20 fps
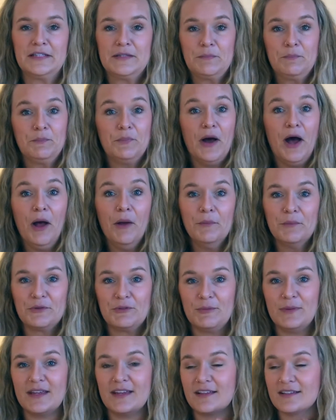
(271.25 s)
bummed
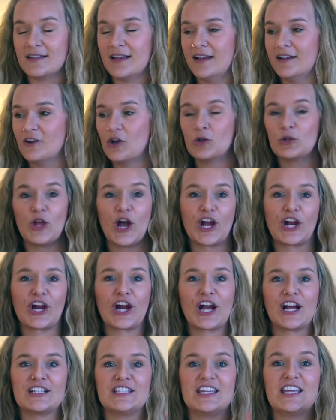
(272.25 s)
because I no longer got to